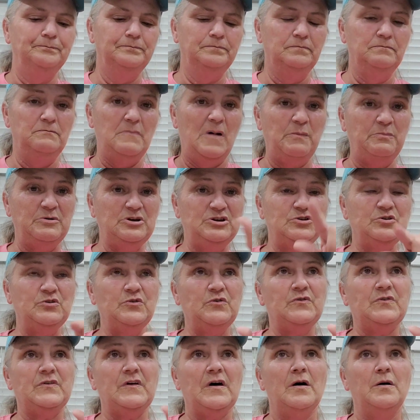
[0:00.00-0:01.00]
maybe do
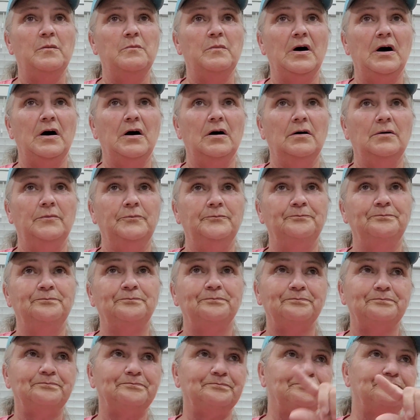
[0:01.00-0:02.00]
some, um,
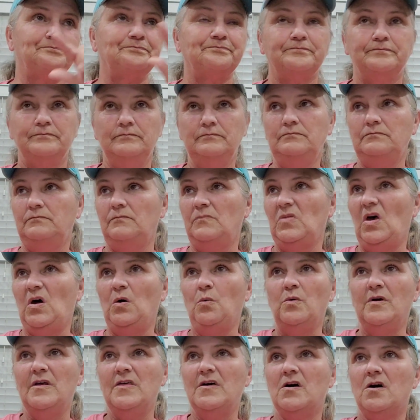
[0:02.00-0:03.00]

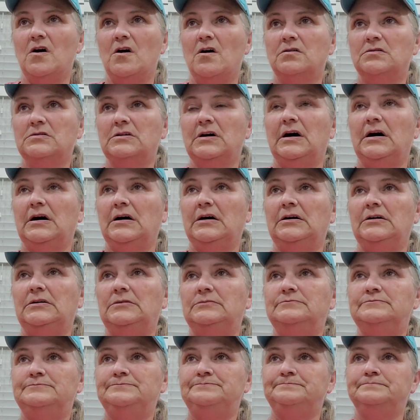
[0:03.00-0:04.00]
what are they called?
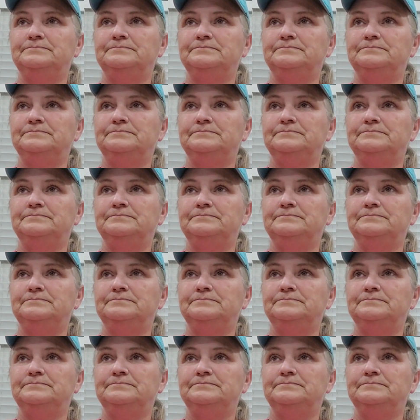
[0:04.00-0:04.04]
Um,